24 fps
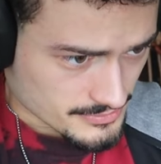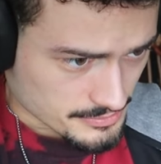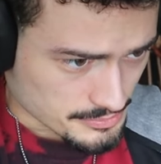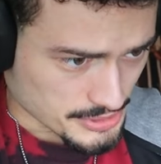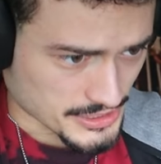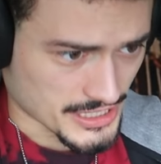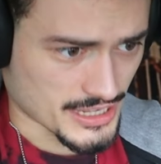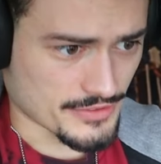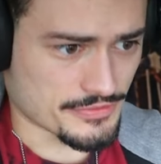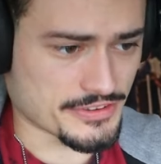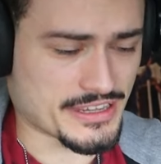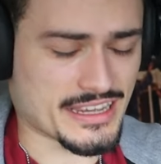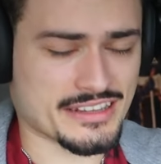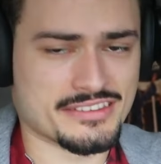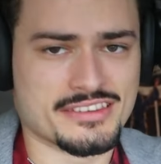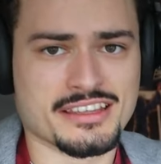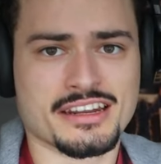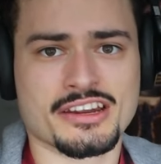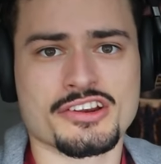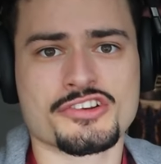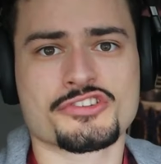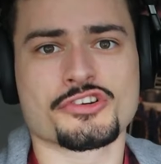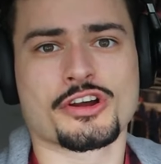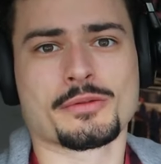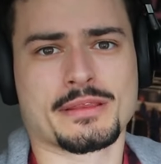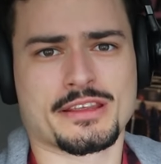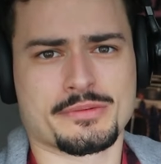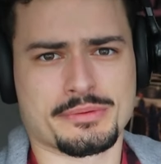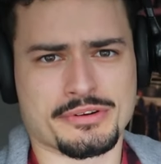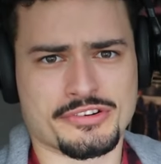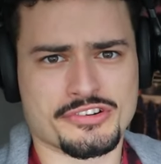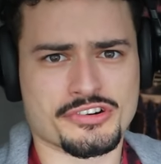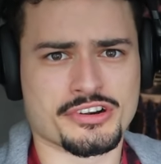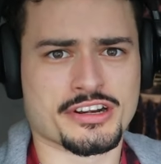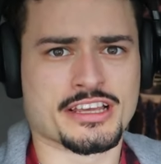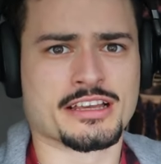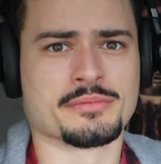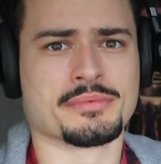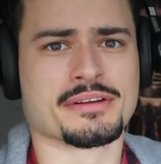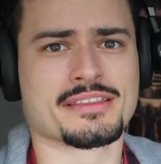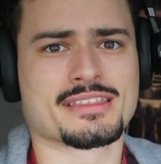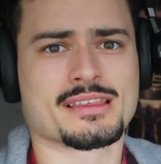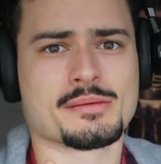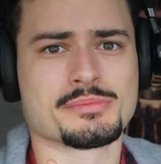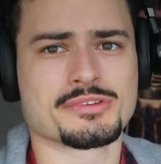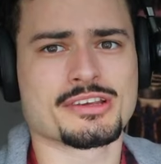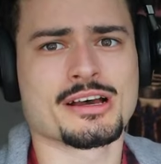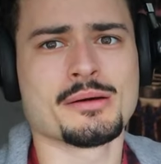But if you guys did enjoy, please make sure to give it a
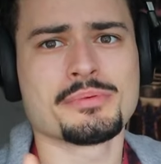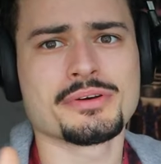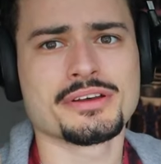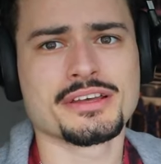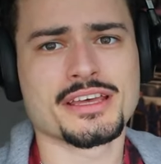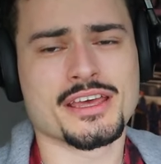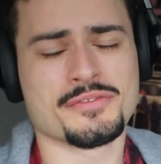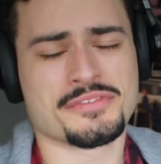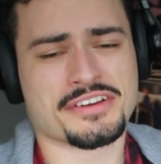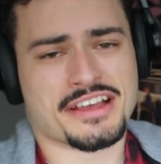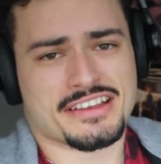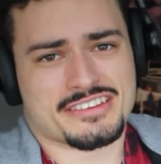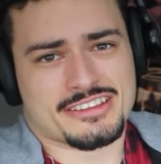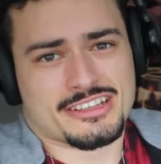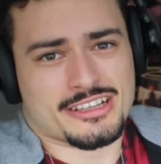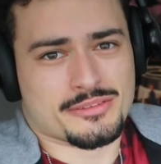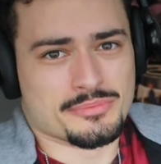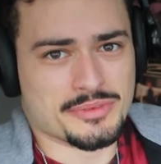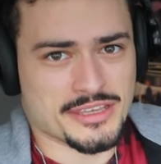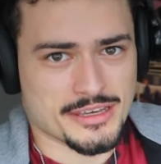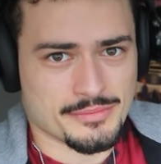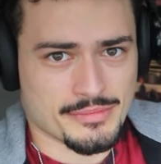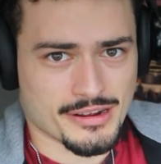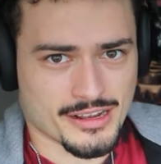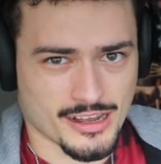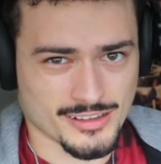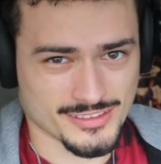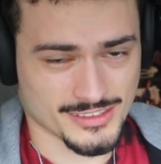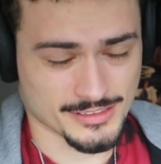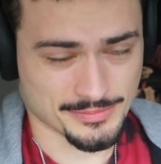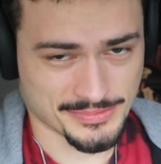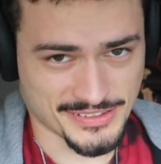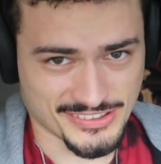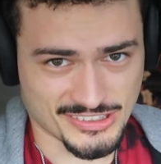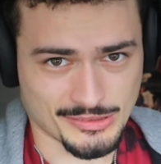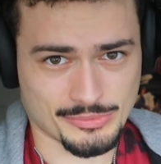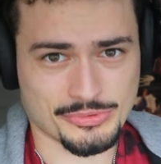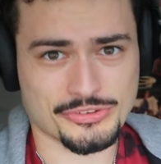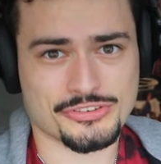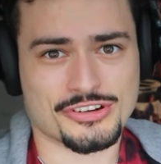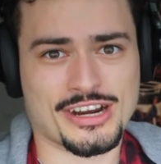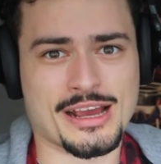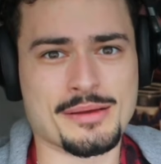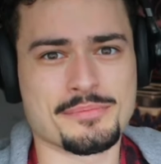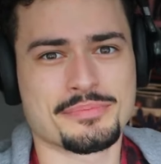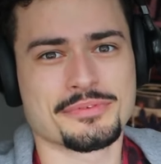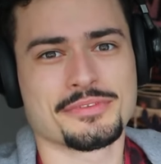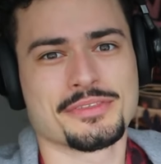thumbs up. If you guys like me and my content, please
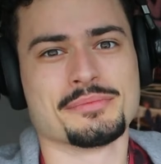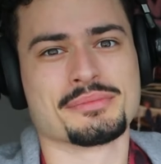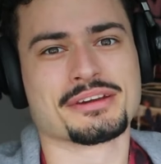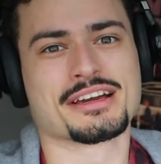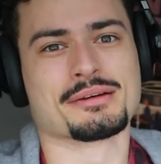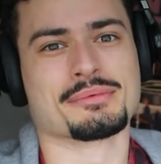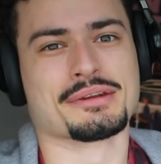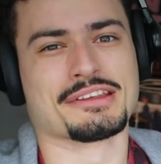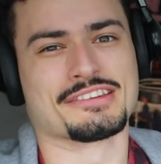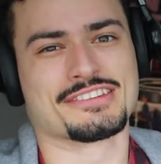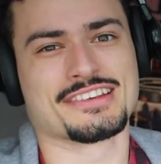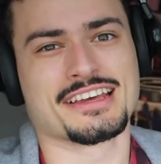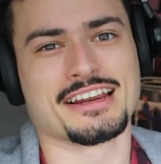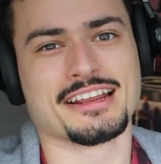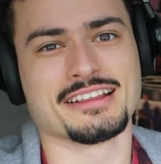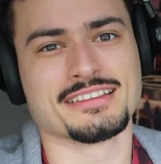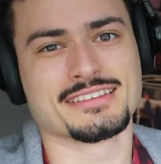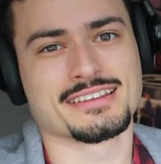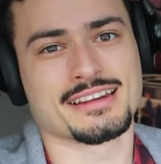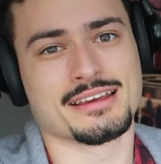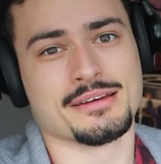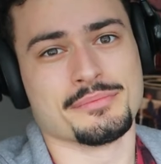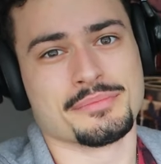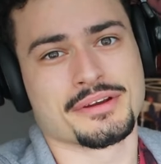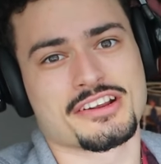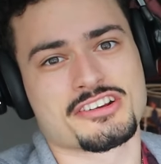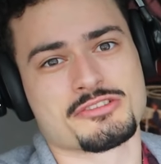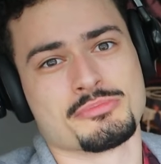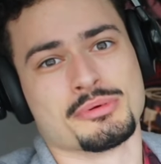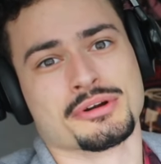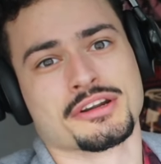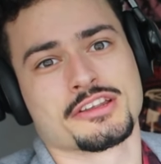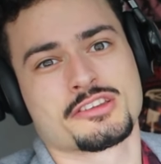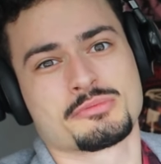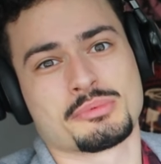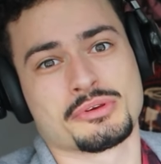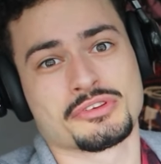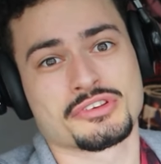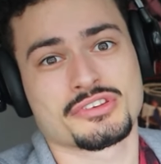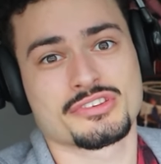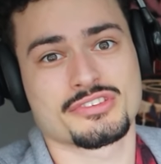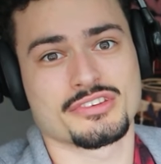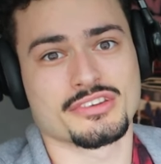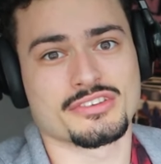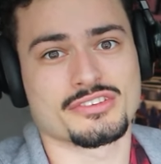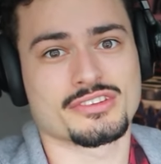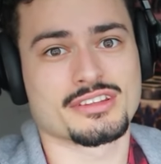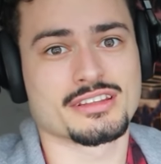subscribe. Become an Assassin today, because your boy is posted
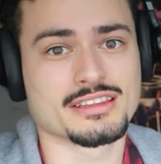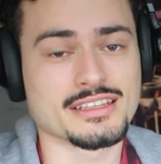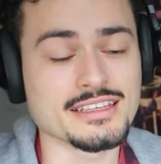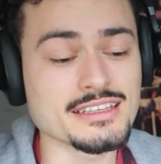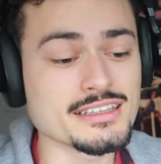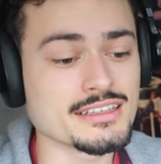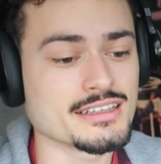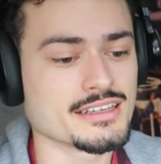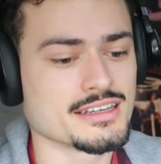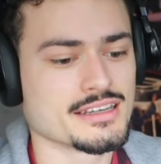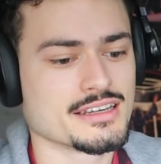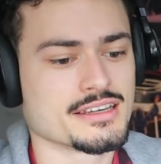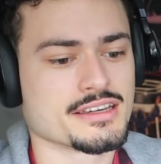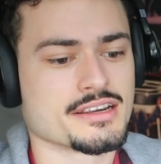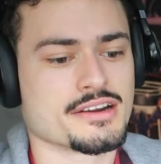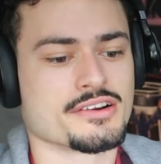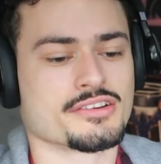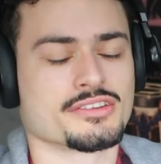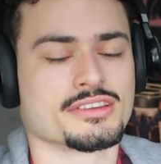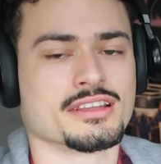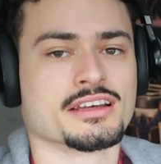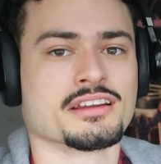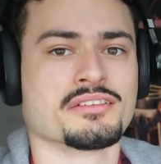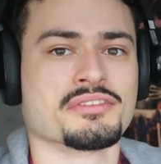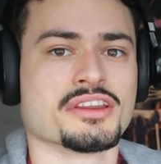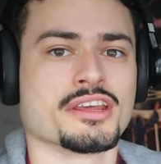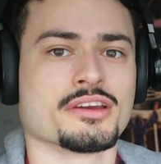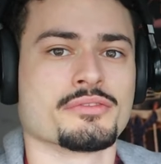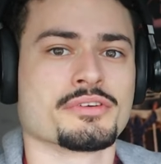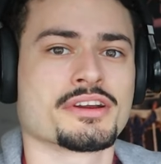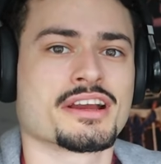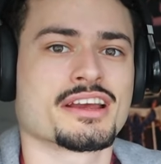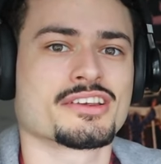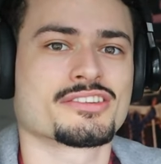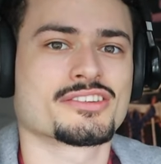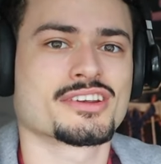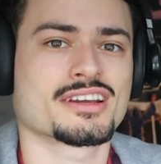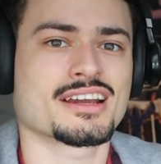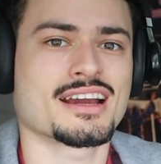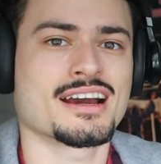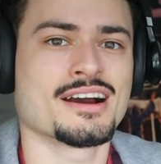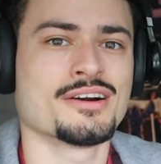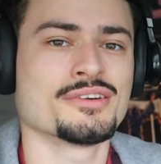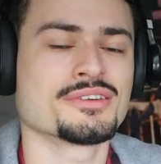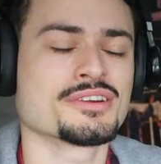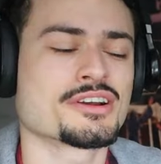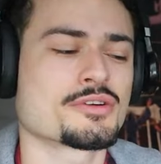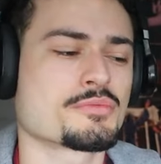consistently. Here's another video if you guys check
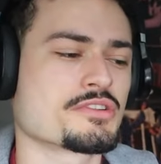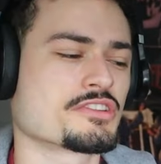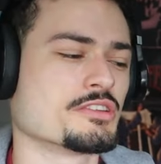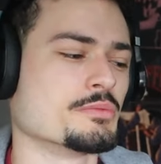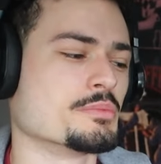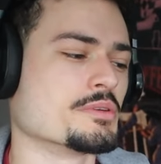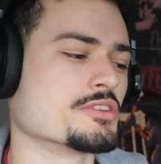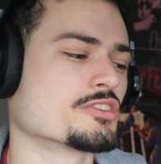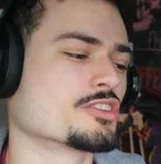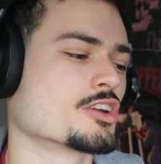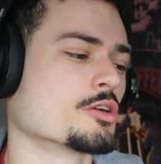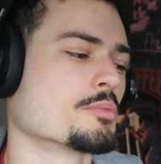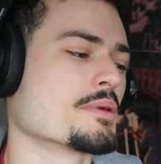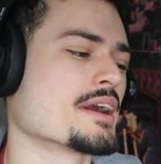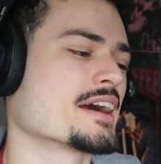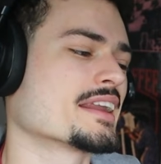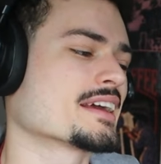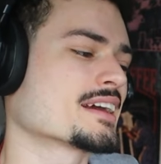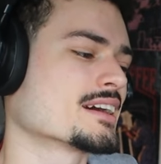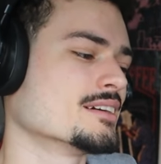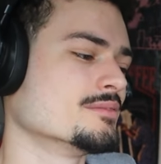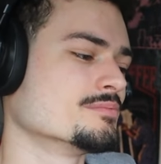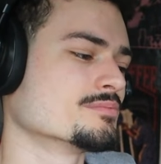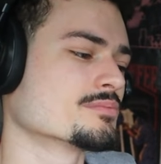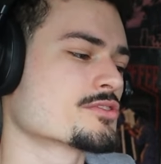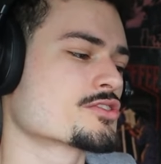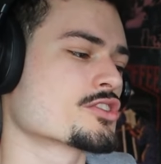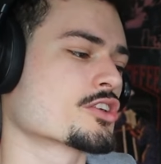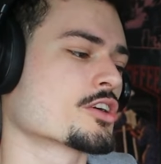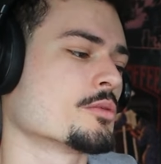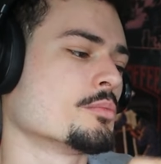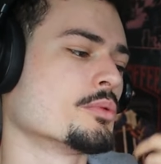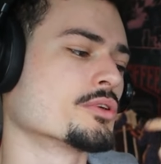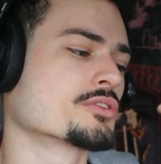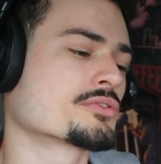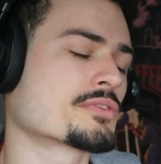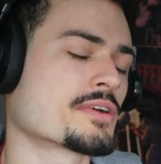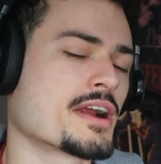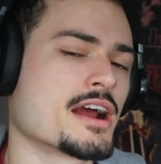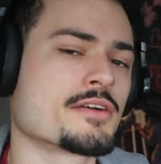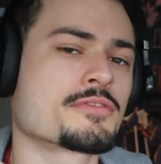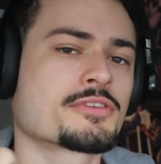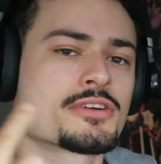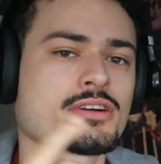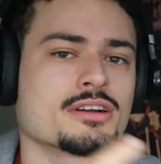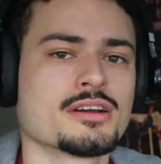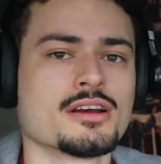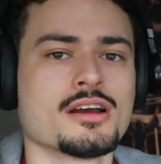out. Recipes, Robbie Attica. Chocolate Boys
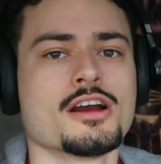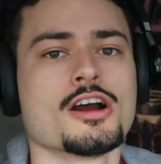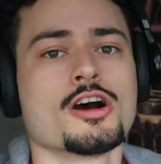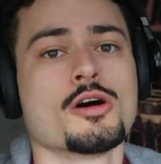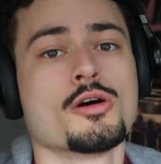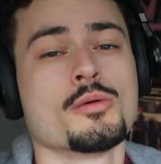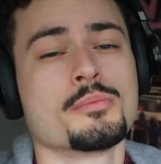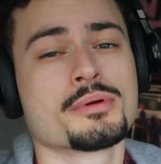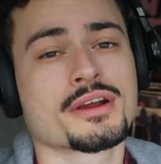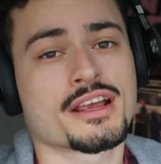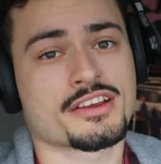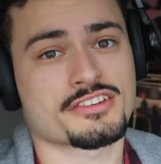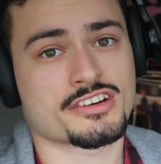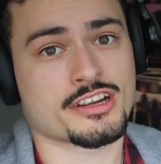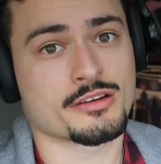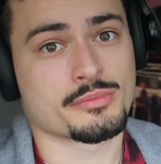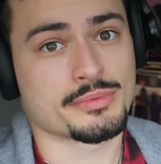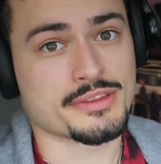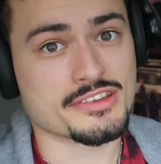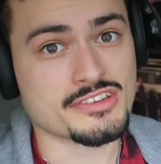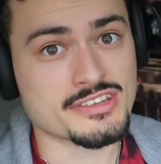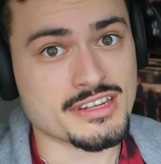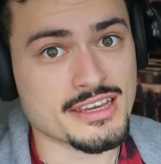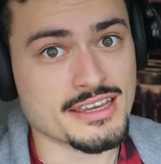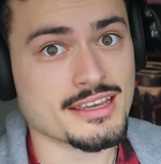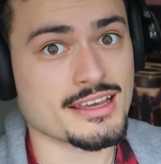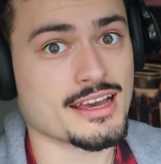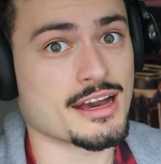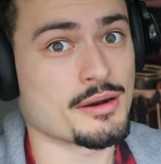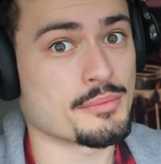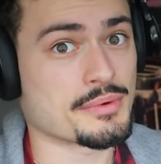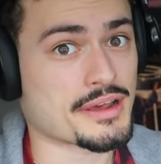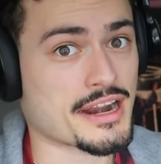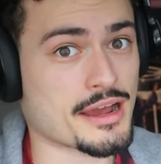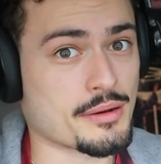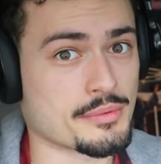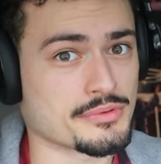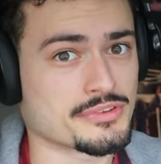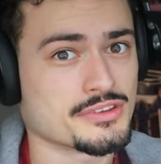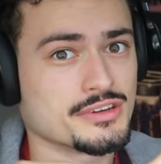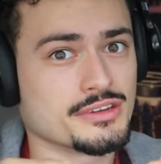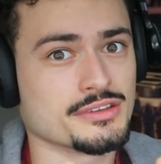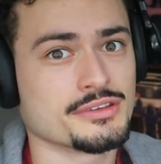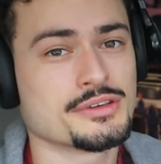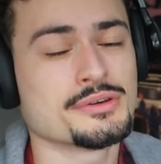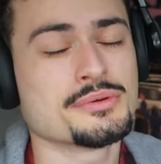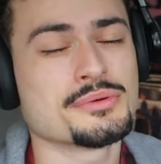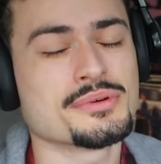Forever. Hope you guys check out this day. And what I was
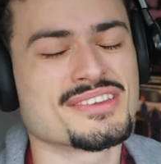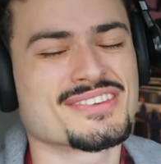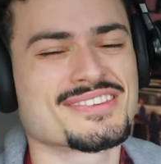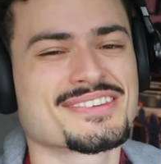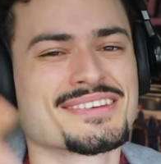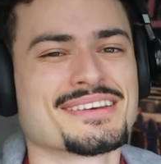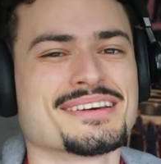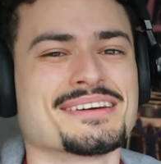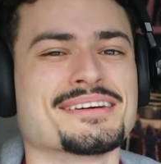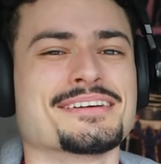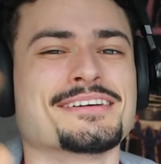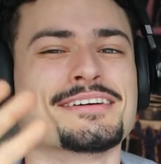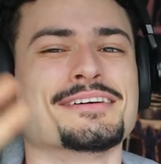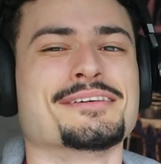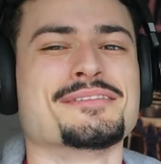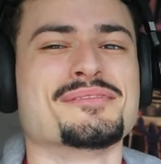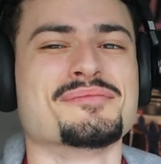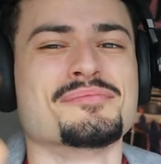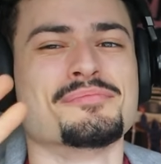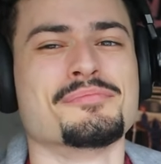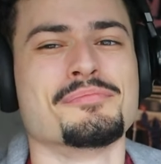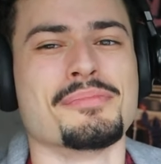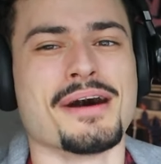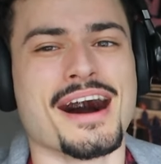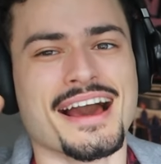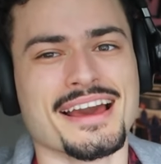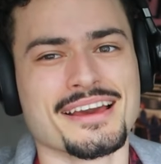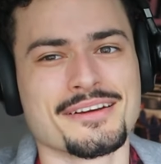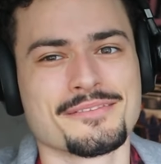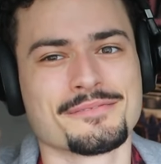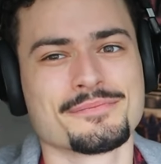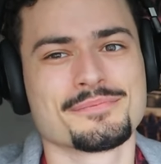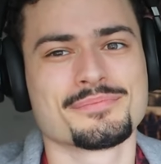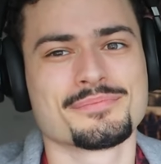saying to you is, bye.